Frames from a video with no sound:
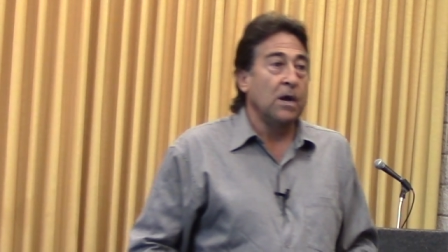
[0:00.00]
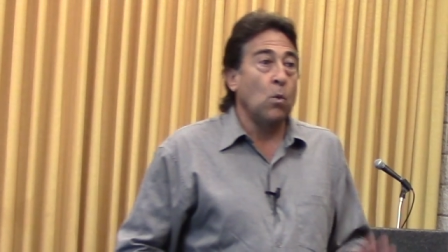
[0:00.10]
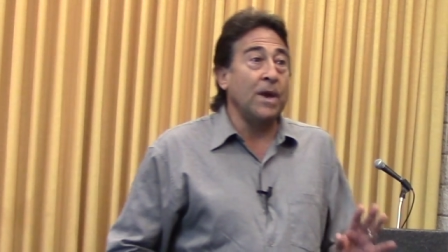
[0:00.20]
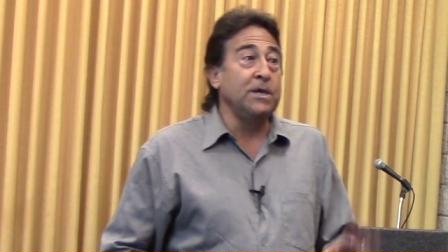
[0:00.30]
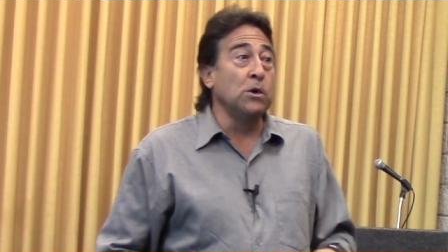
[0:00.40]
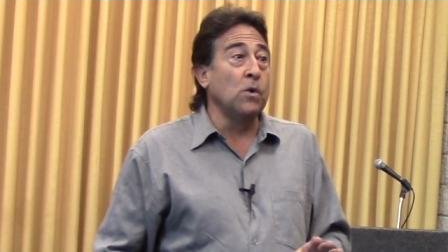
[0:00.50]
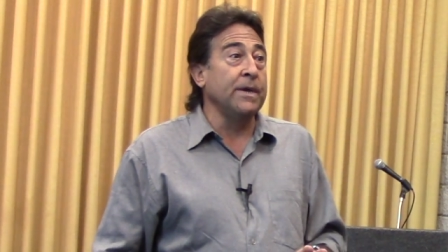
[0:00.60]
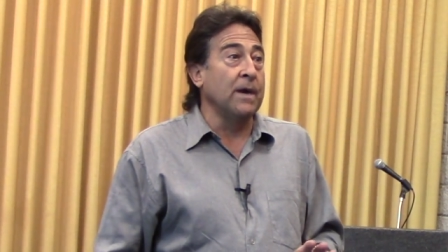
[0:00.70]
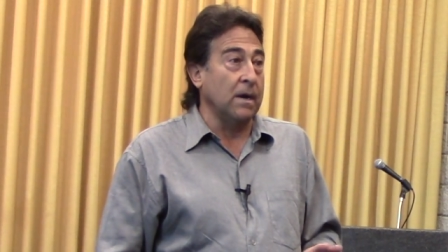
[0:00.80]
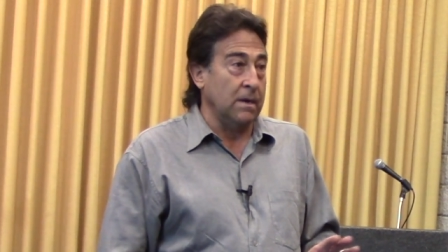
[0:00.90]
When you were
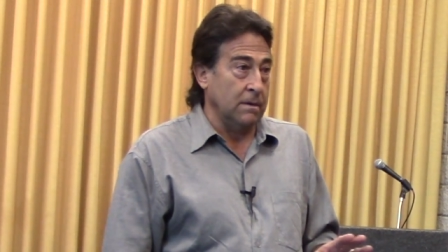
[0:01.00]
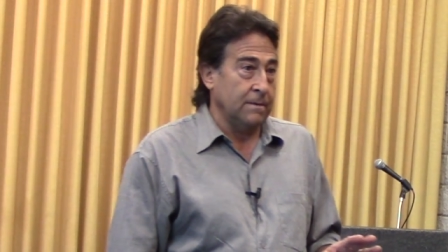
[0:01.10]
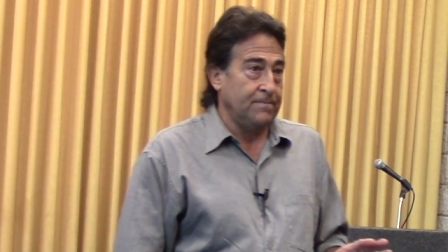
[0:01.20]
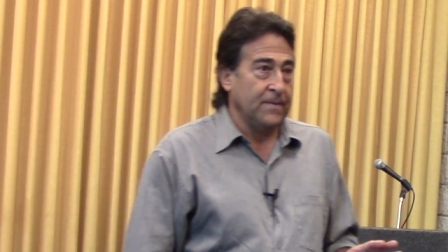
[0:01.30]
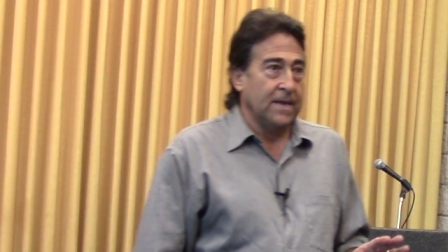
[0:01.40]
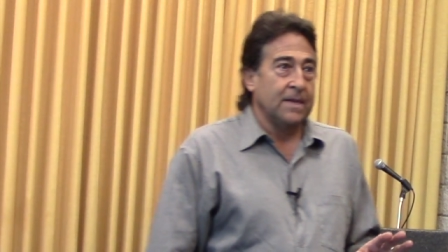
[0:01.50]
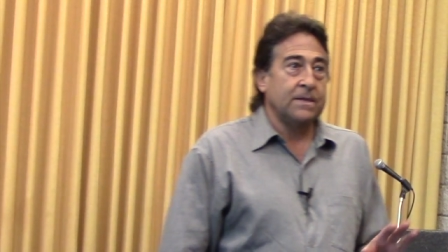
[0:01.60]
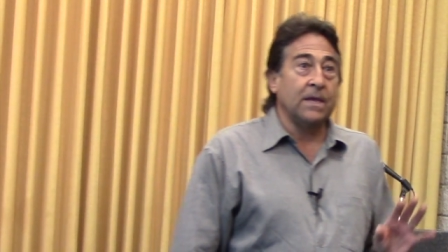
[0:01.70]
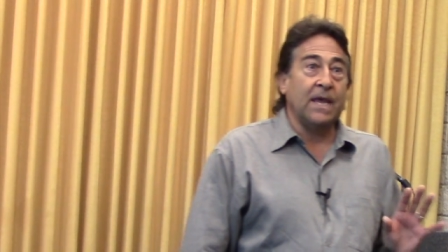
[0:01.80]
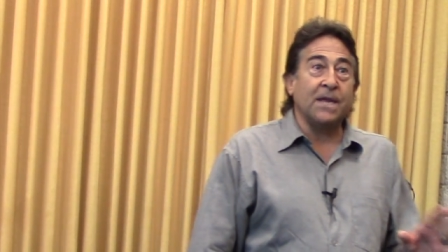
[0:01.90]
younger,
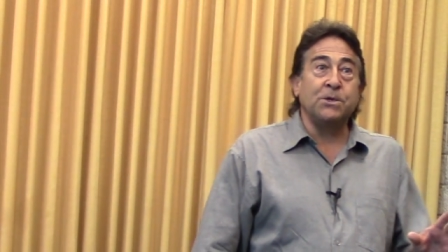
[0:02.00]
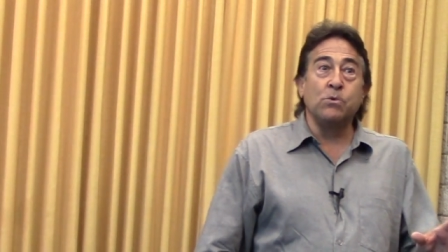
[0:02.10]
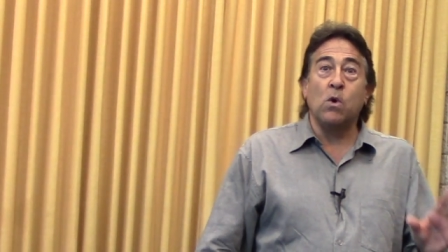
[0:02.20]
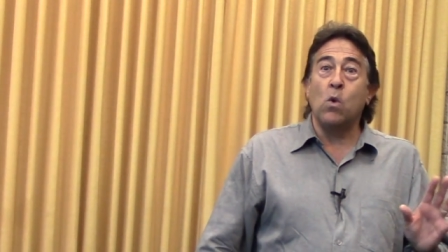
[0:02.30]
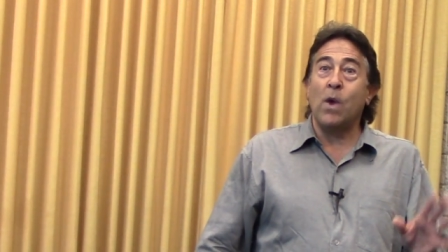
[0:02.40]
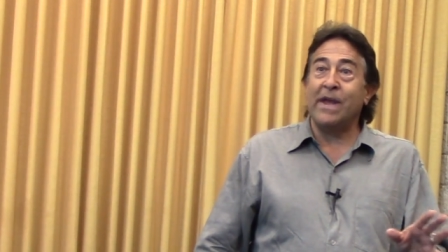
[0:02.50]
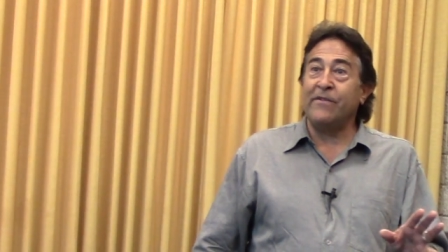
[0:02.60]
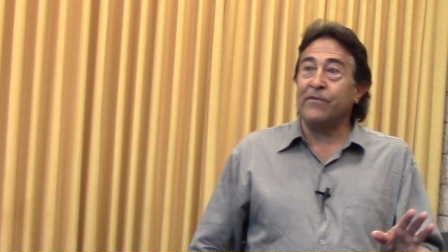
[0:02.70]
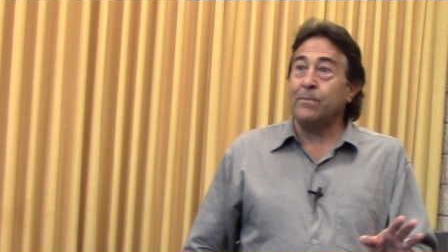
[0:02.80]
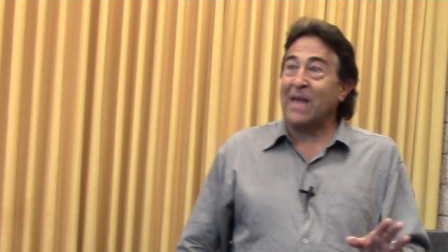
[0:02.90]
to get you away
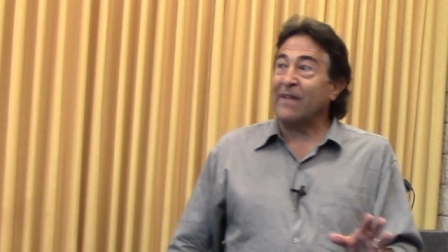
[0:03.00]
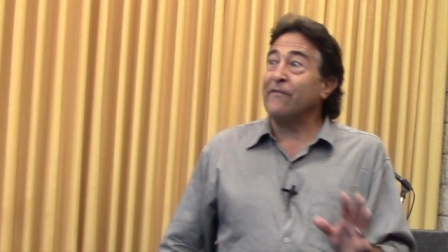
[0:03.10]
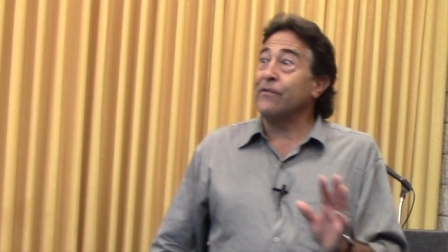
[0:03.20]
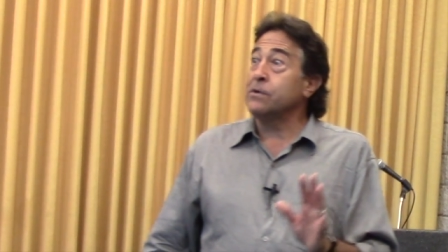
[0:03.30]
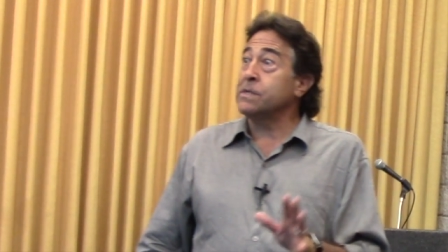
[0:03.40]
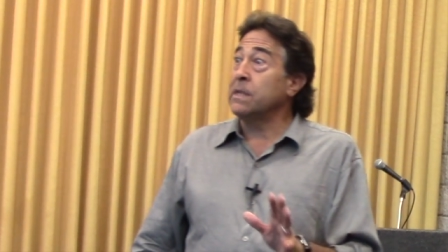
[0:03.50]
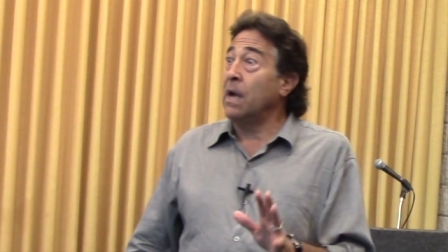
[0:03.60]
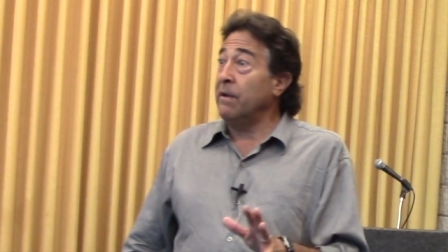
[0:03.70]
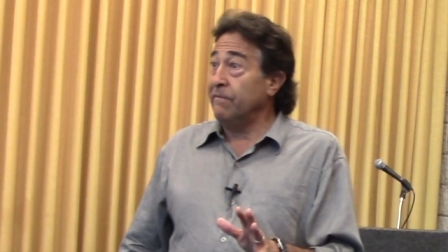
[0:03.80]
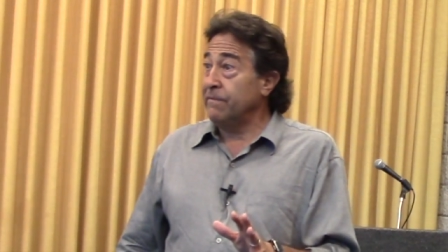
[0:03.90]
from that first
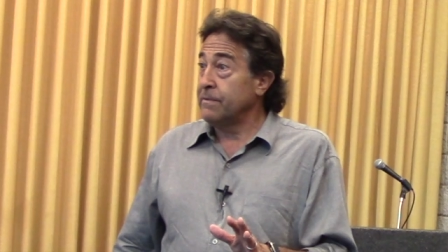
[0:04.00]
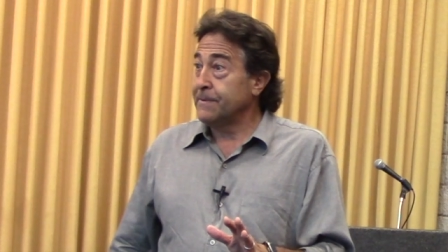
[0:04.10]
love,